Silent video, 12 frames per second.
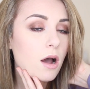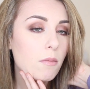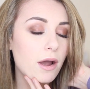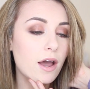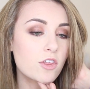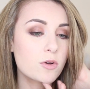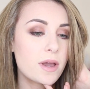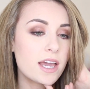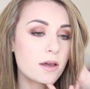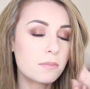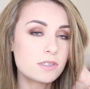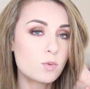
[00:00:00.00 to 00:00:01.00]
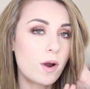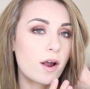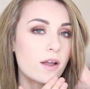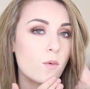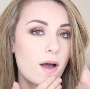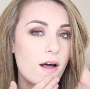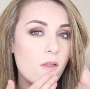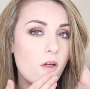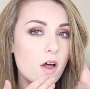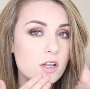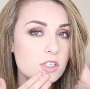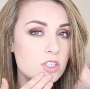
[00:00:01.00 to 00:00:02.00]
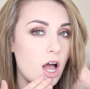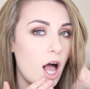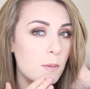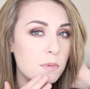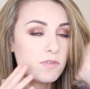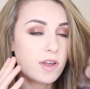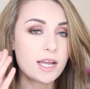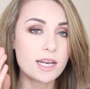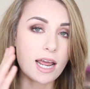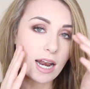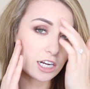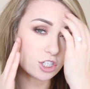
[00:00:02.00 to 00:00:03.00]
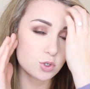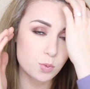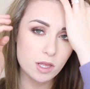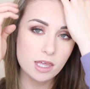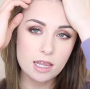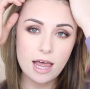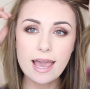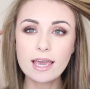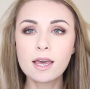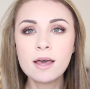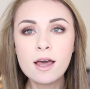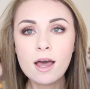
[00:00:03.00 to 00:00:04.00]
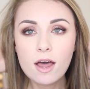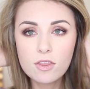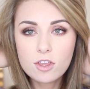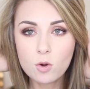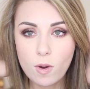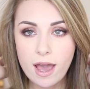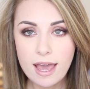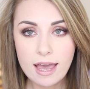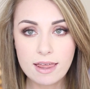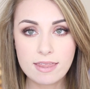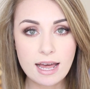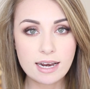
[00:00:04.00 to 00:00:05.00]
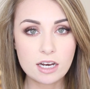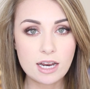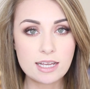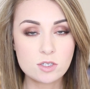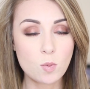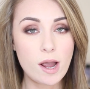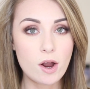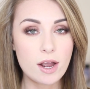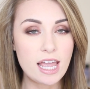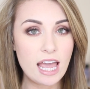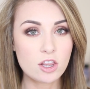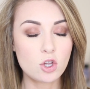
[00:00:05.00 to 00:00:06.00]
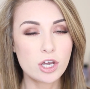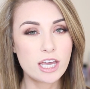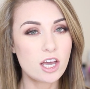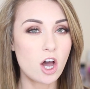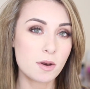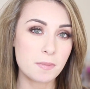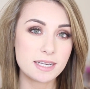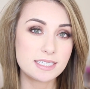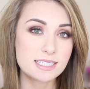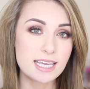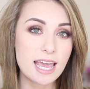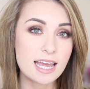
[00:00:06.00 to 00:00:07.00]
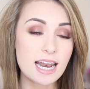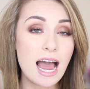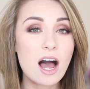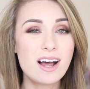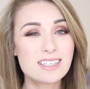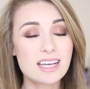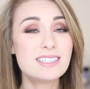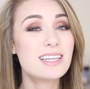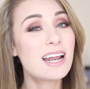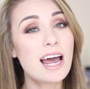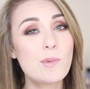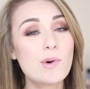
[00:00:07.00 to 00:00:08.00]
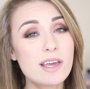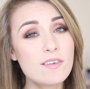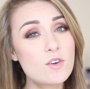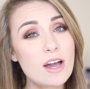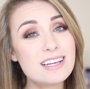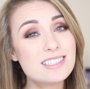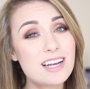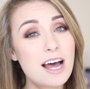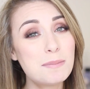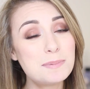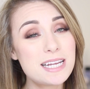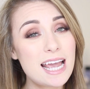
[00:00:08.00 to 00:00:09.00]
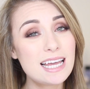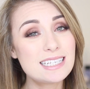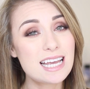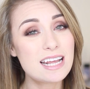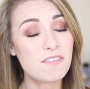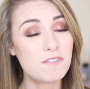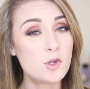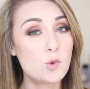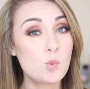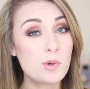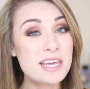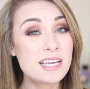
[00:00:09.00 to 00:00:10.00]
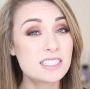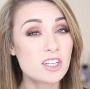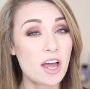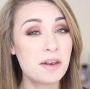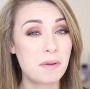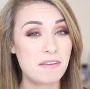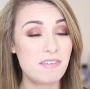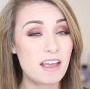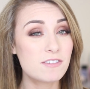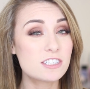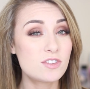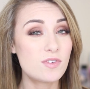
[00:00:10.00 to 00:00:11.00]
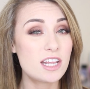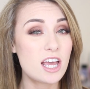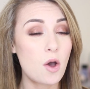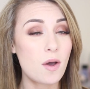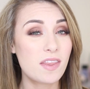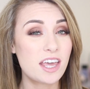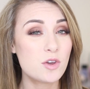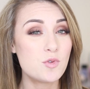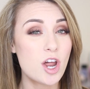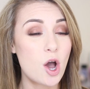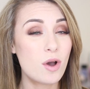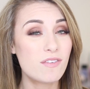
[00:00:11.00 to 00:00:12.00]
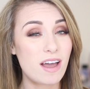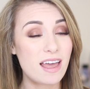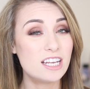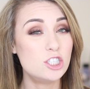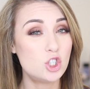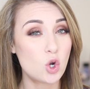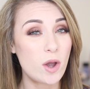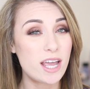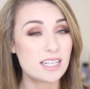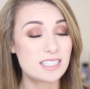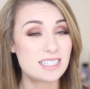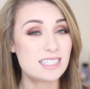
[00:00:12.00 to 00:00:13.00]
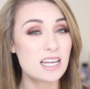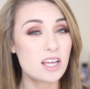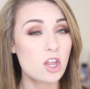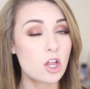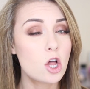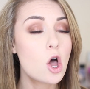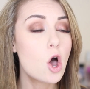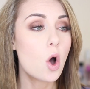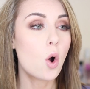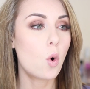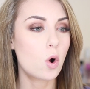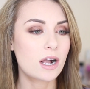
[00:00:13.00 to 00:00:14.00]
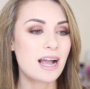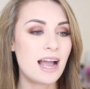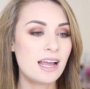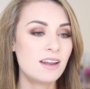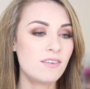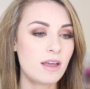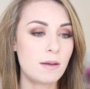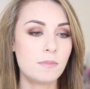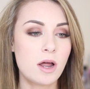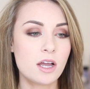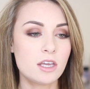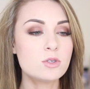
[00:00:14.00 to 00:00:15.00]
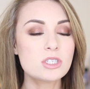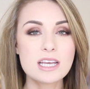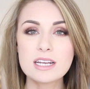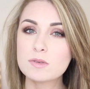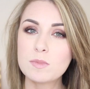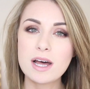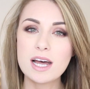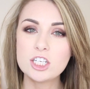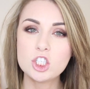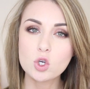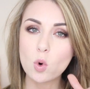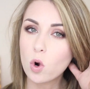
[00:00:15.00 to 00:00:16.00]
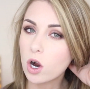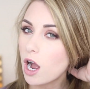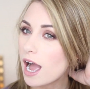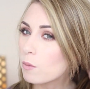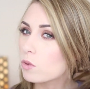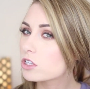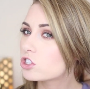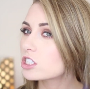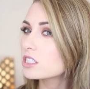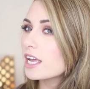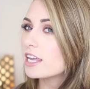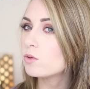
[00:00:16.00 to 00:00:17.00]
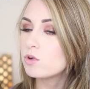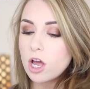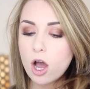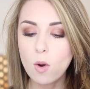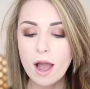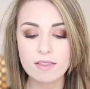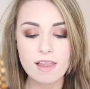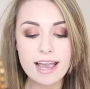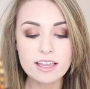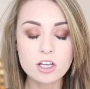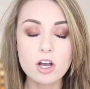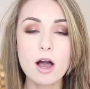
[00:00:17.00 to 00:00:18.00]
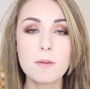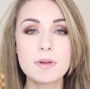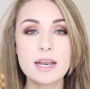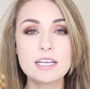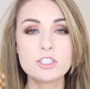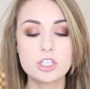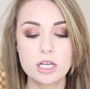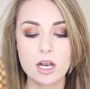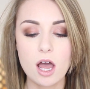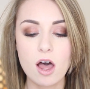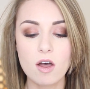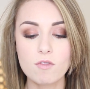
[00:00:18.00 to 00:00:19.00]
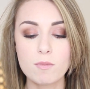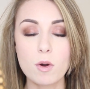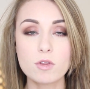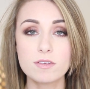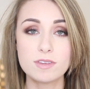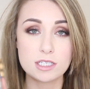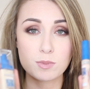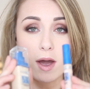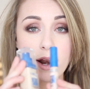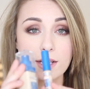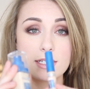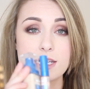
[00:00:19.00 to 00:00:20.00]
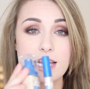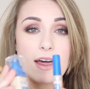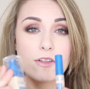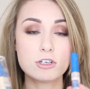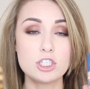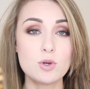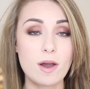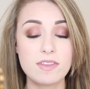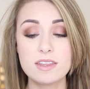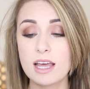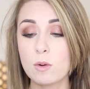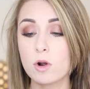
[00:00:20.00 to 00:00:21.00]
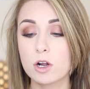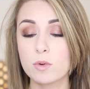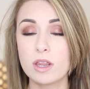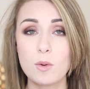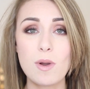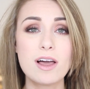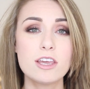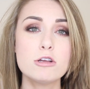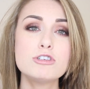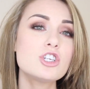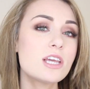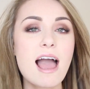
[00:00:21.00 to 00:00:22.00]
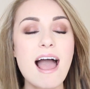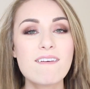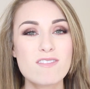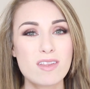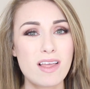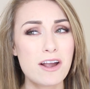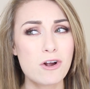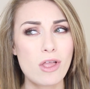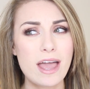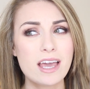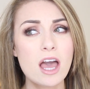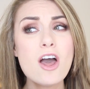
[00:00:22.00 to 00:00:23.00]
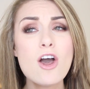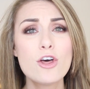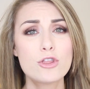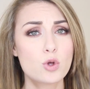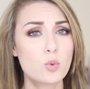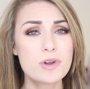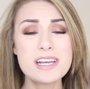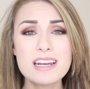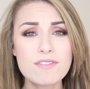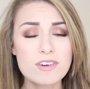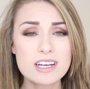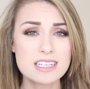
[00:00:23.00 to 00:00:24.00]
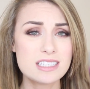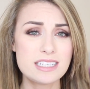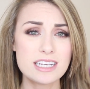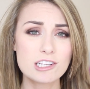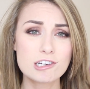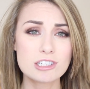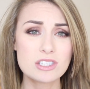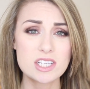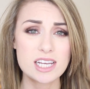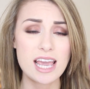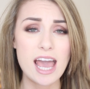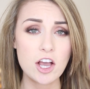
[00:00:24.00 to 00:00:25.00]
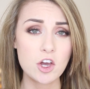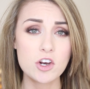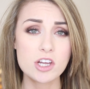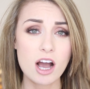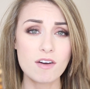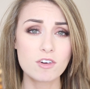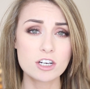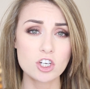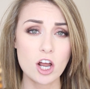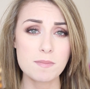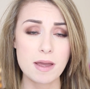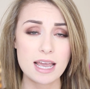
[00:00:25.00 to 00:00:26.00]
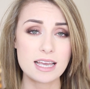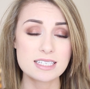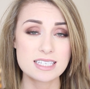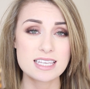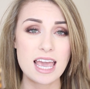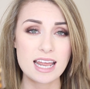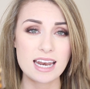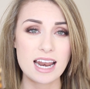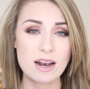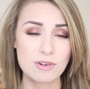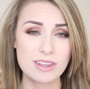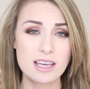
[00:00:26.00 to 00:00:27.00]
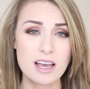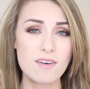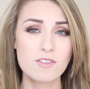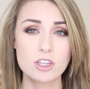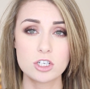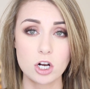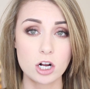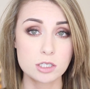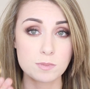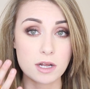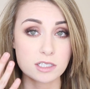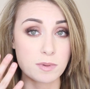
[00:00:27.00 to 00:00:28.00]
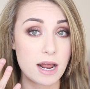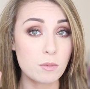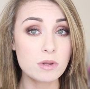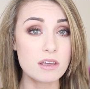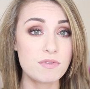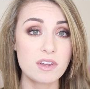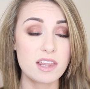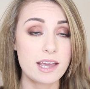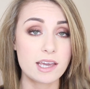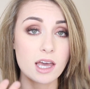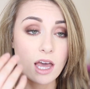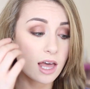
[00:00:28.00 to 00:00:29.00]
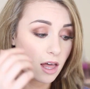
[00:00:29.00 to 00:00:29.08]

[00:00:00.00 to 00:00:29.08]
My other makeup is wearing well on top of it, and I just really like the way that it is wearing and looking on my skin. As I said, I will give you guys an update in a few weeks on my favorites video and let you know if I enjoy it still or kind of am not using it as much, or I will just let you know. I like the combination of both of these products together too. I think they work really well. Usually I have to layer like 3 different concealers to get good coverage on my skin and really cover the dark spots, but I really feel like